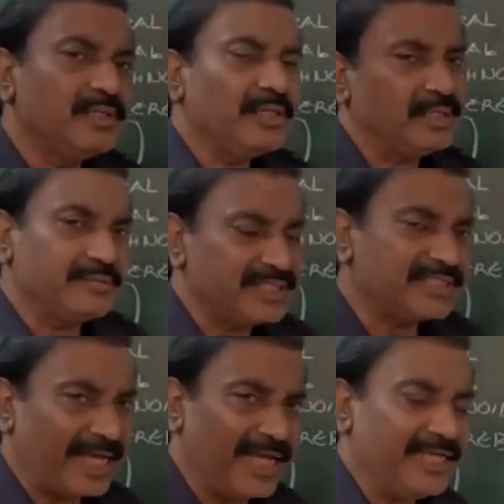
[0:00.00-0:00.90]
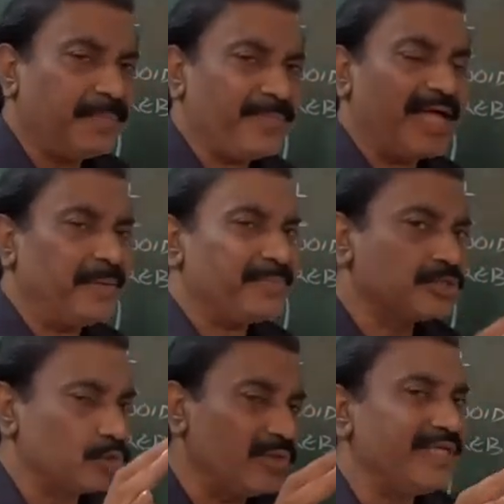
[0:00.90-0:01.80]
This
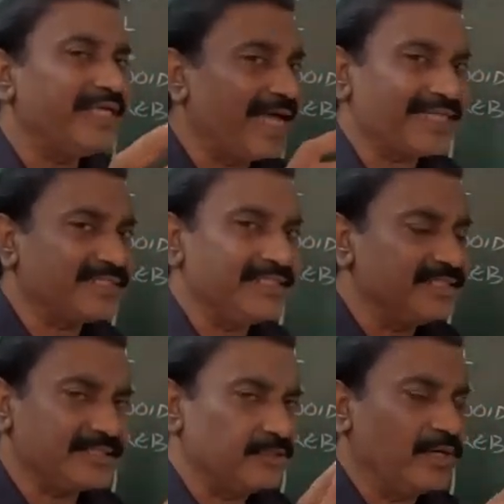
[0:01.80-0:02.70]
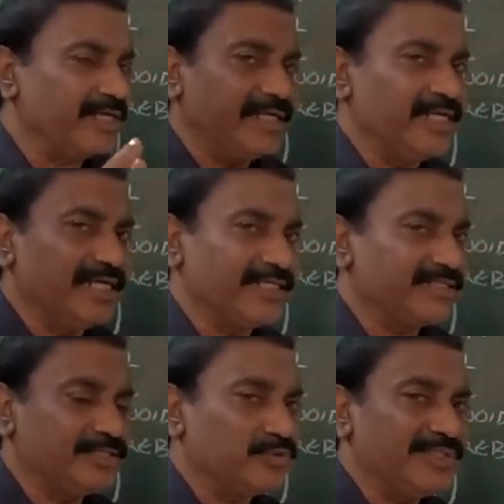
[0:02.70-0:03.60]
happens only in accidents, not in any other
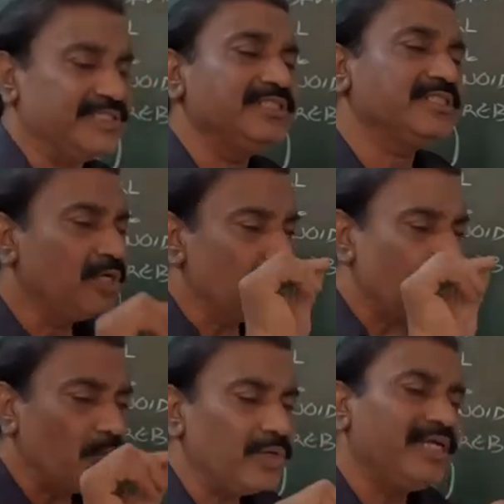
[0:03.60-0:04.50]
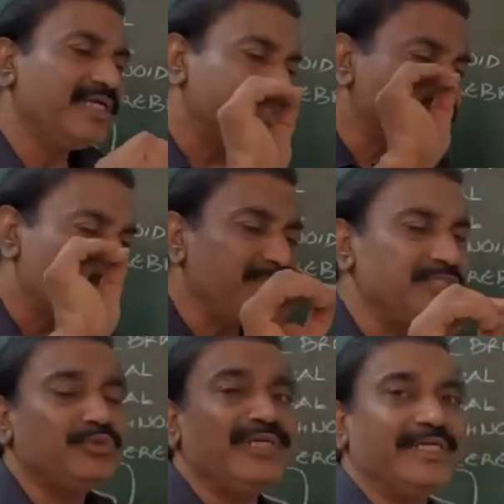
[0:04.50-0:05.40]
situations, only in some
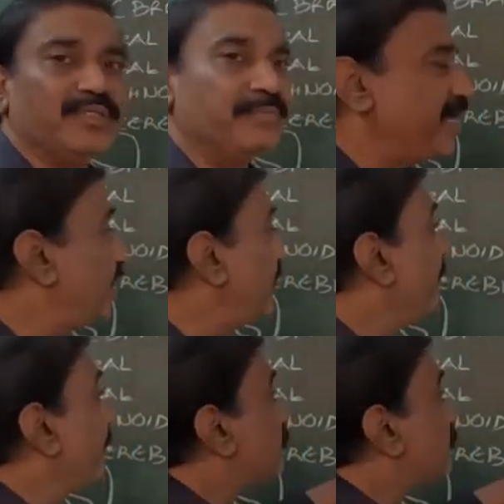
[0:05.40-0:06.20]
injury to the brain.